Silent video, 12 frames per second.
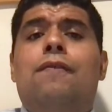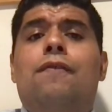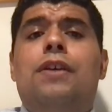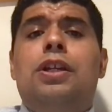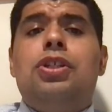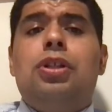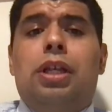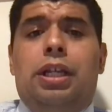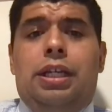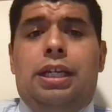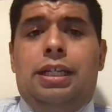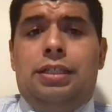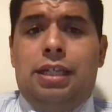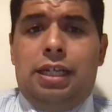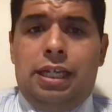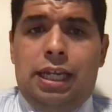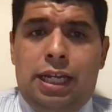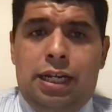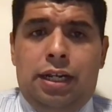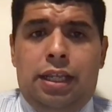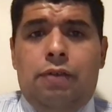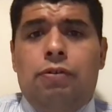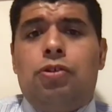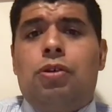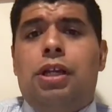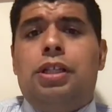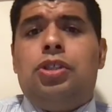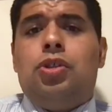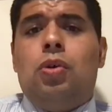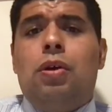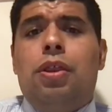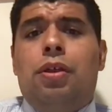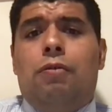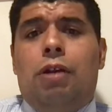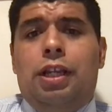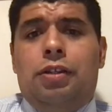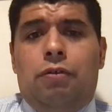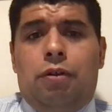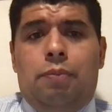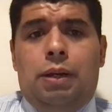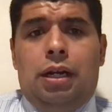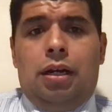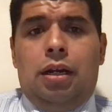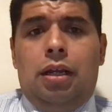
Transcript: vigilant against any entity that would try and destroy the right to repair.